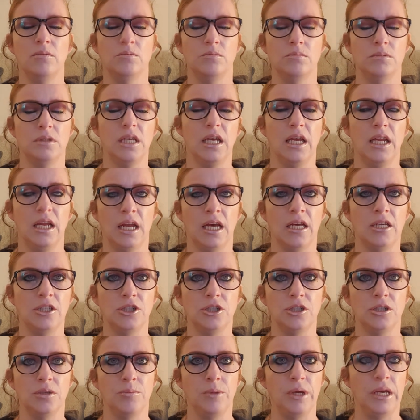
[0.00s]

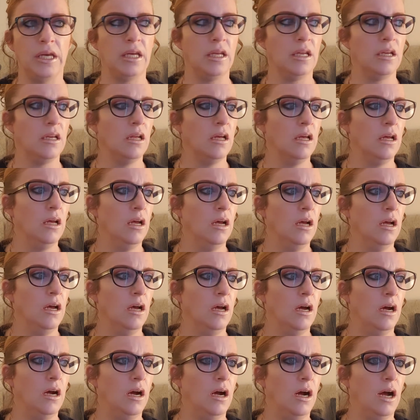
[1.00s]
Teenagers, I mean.
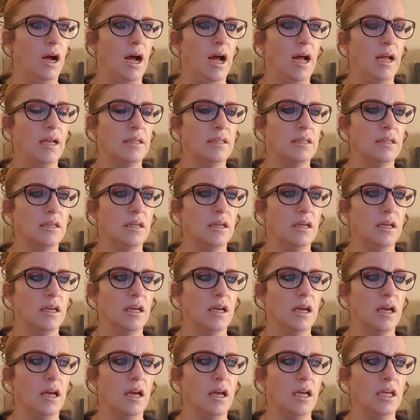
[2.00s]
And
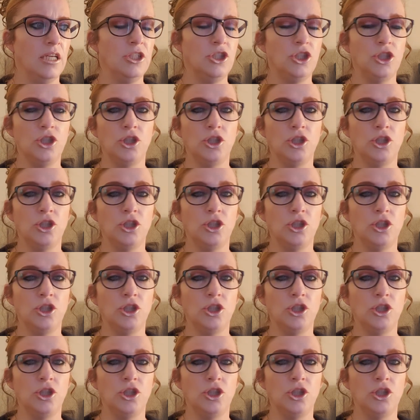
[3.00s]
it's